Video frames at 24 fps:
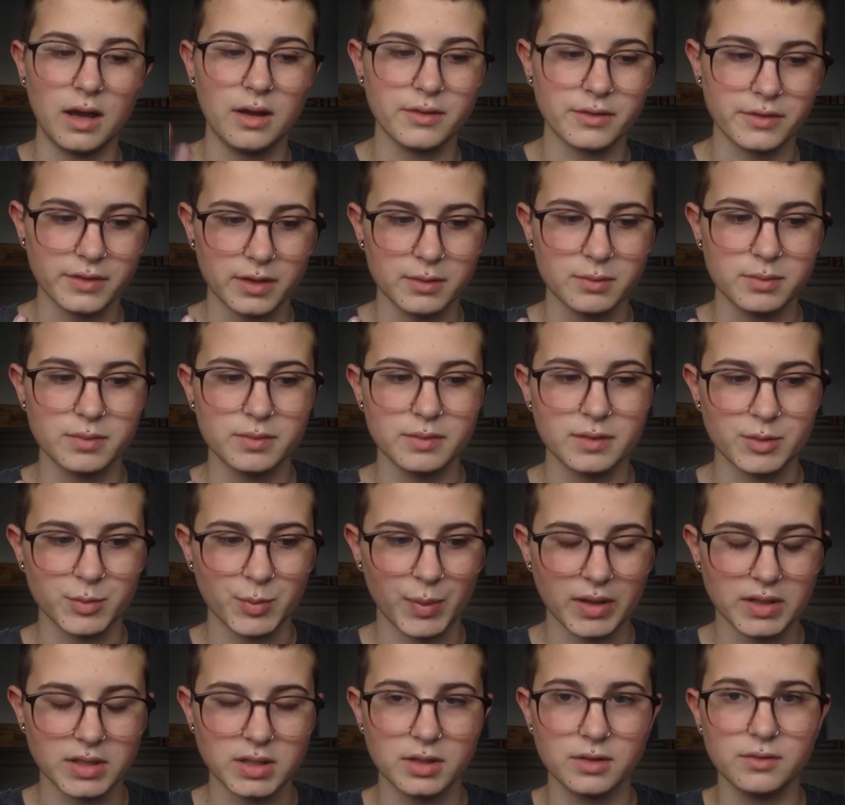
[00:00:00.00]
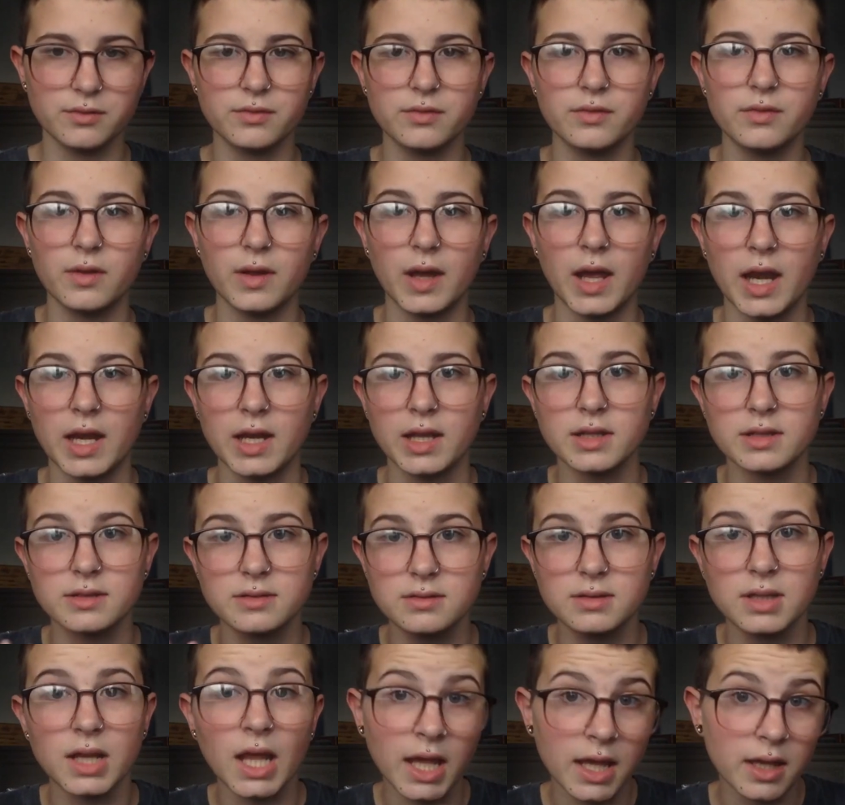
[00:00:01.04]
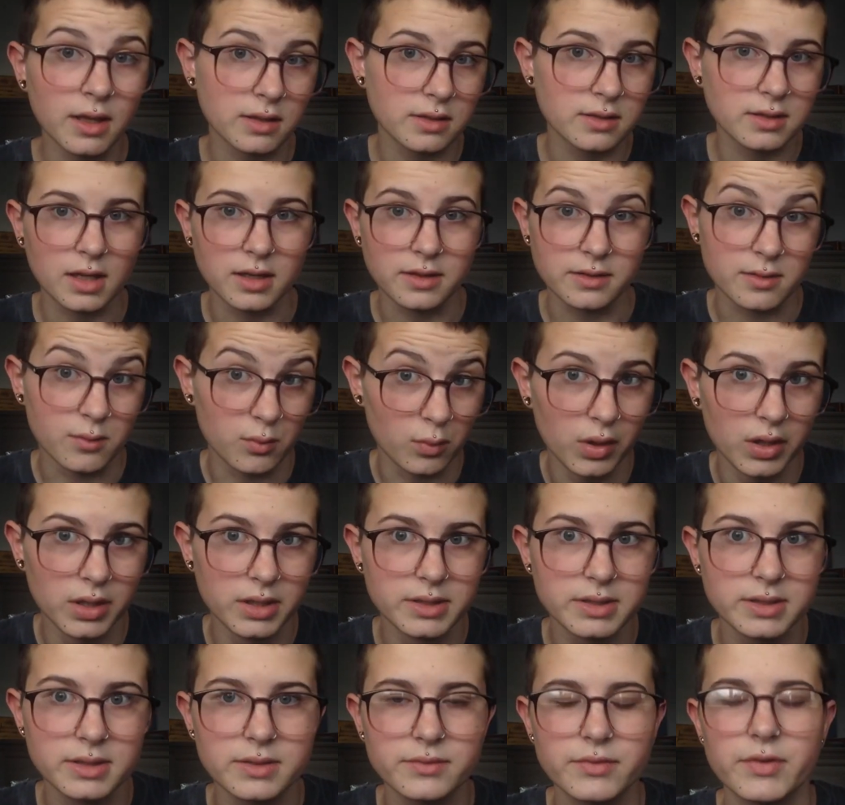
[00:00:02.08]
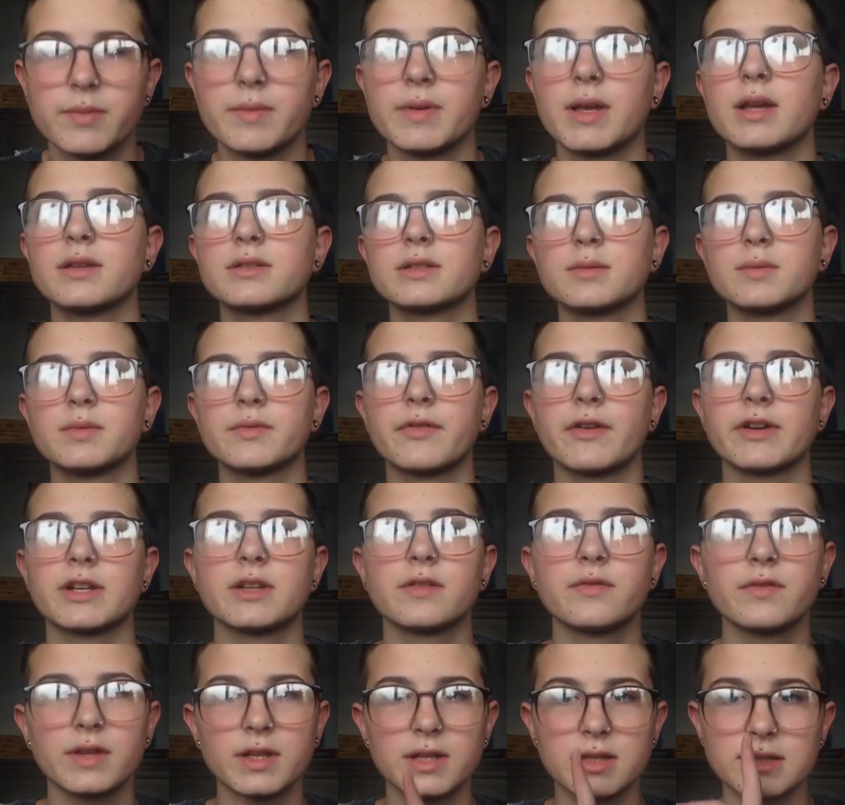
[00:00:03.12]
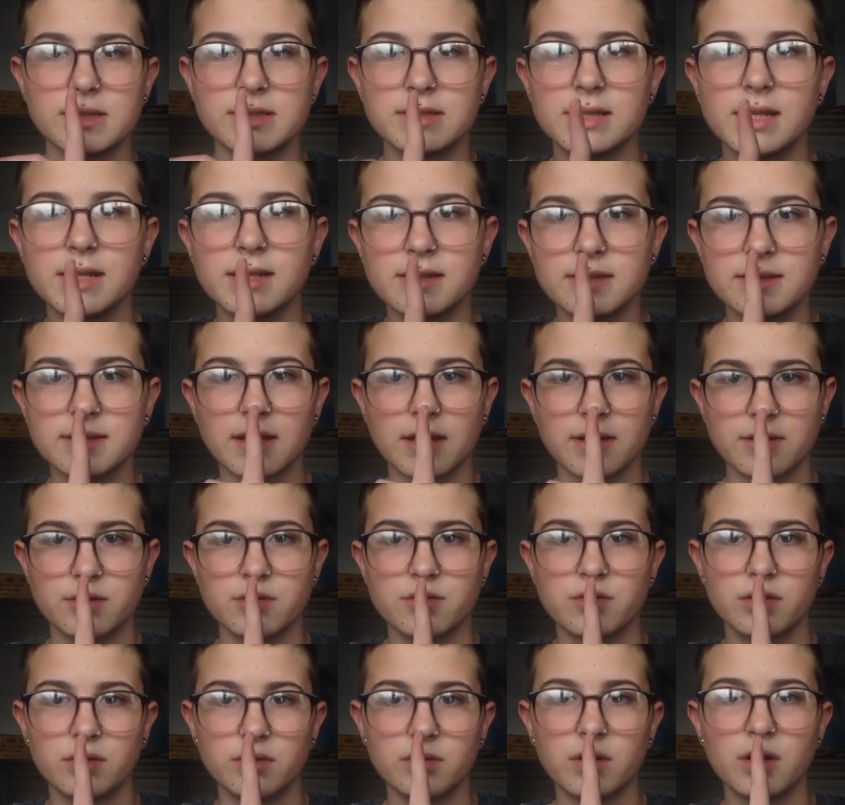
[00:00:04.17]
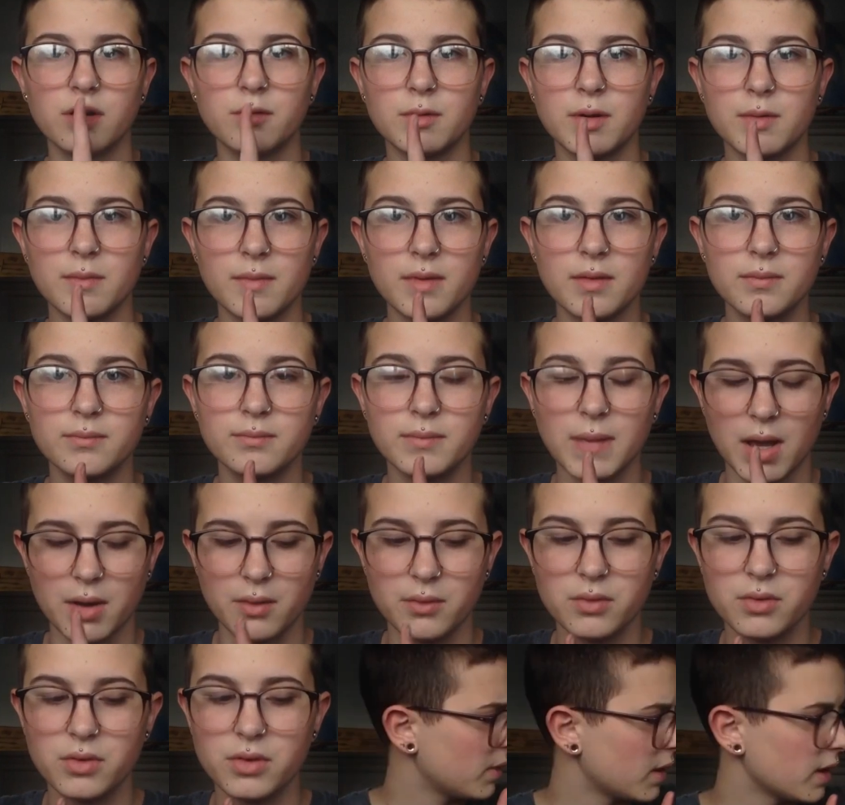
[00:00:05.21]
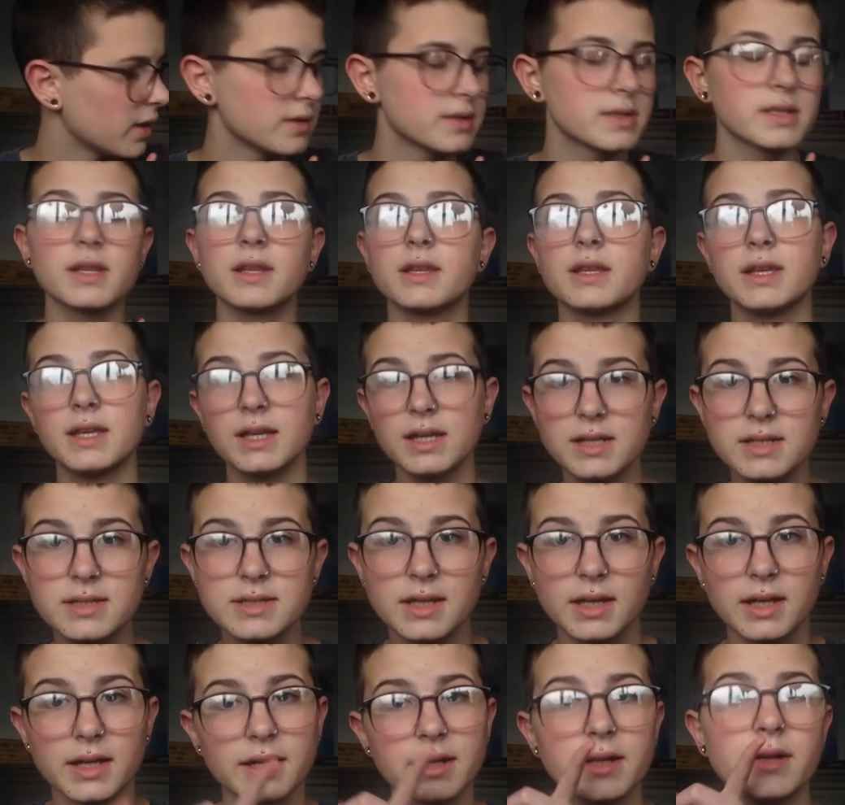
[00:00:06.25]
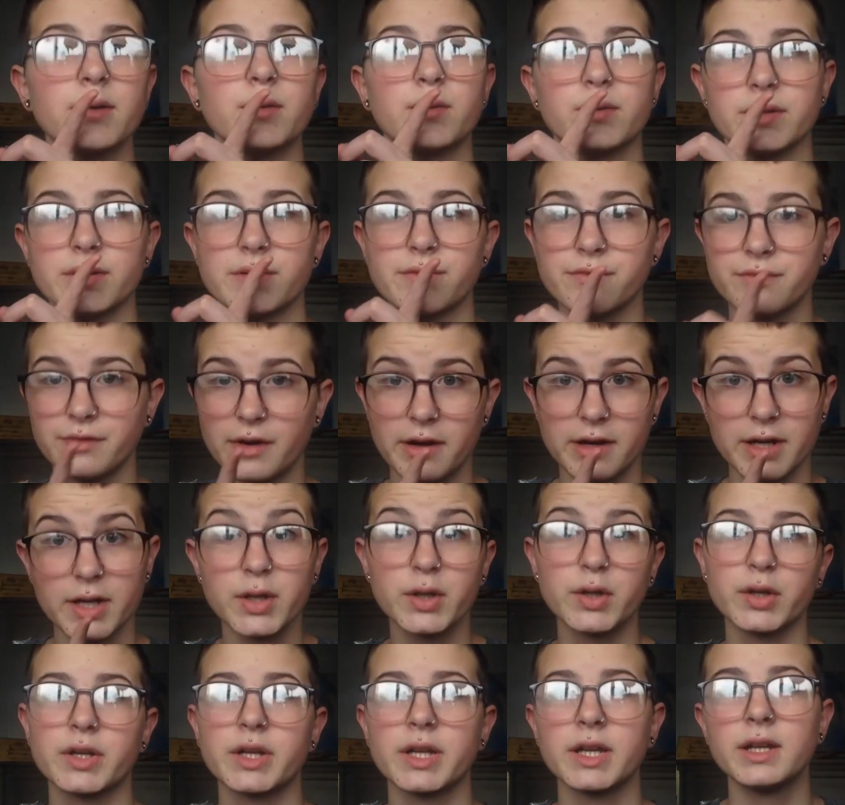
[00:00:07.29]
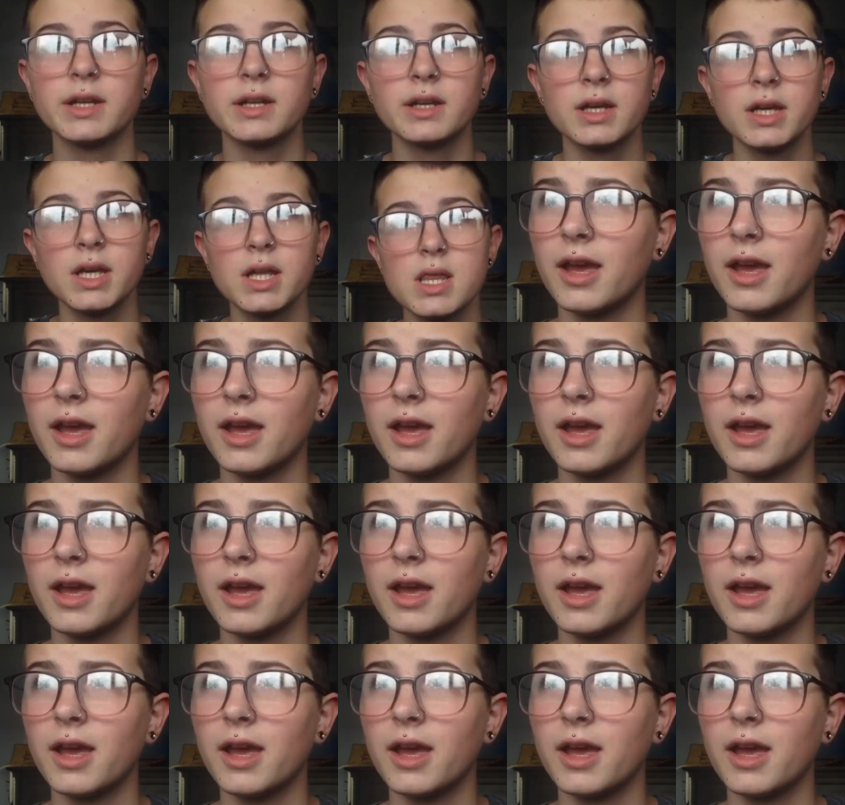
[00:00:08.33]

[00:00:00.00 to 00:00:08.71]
outside perspective, and because it was from the outside perspective, it sits central on my mouth, but the inside was very crooked.